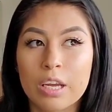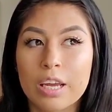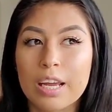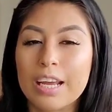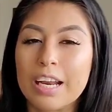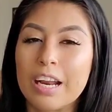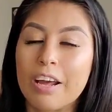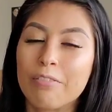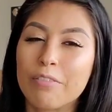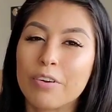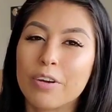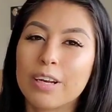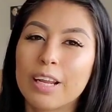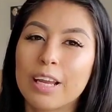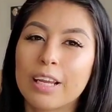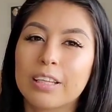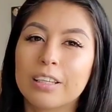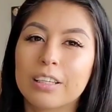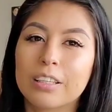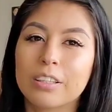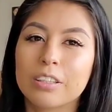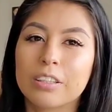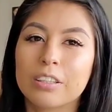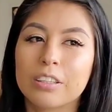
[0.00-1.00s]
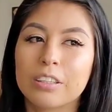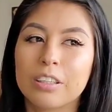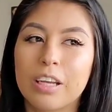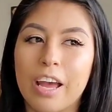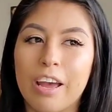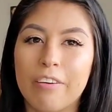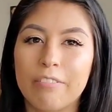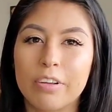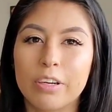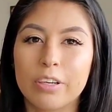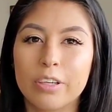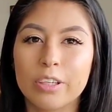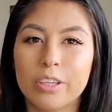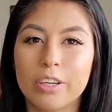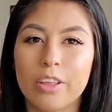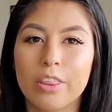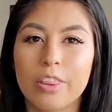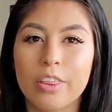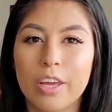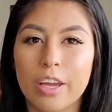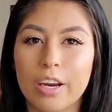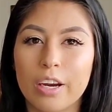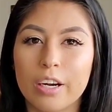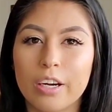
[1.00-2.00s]
And I feel like having her
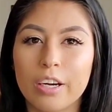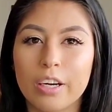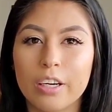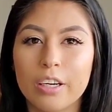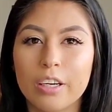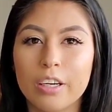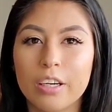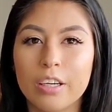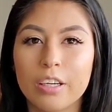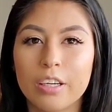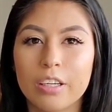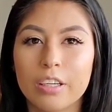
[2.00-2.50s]
there,